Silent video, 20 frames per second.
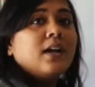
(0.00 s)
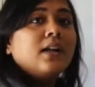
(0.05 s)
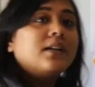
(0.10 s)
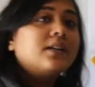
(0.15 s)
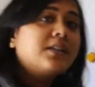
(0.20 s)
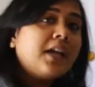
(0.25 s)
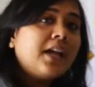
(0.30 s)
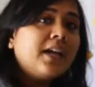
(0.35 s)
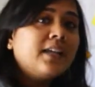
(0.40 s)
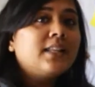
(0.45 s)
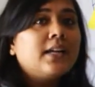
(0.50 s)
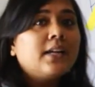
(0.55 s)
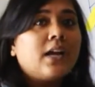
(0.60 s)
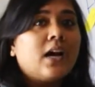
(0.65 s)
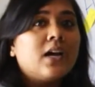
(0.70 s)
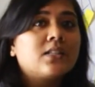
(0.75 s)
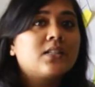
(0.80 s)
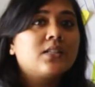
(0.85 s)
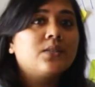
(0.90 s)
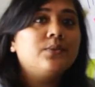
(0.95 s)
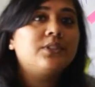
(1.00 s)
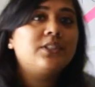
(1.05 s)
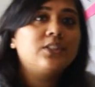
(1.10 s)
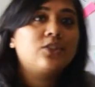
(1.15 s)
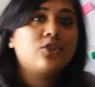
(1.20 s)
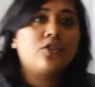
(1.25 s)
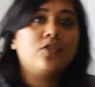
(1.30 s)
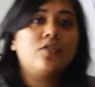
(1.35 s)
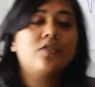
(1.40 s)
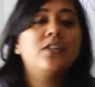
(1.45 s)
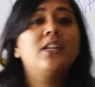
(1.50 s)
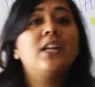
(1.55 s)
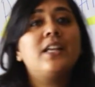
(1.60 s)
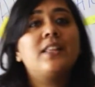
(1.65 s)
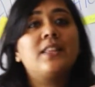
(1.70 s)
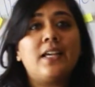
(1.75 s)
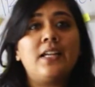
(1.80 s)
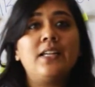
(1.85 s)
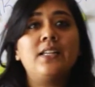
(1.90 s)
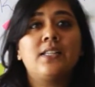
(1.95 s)
Share that answer with the children
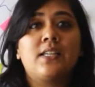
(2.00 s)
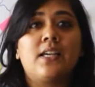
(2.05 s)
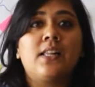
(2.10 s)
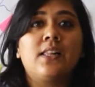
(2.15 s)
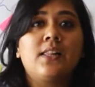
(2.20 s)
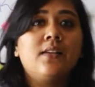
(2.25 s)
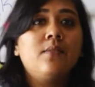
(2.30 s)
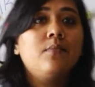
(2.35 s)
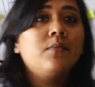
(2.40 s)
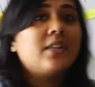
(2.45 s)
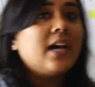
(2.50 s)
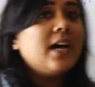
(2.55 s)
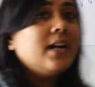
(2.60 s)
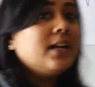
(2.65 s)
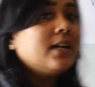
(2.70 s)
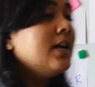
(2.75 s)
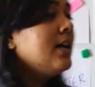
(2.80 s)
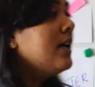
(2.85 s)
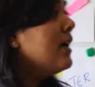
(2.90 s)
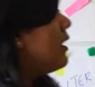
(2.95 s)
and then tell them that,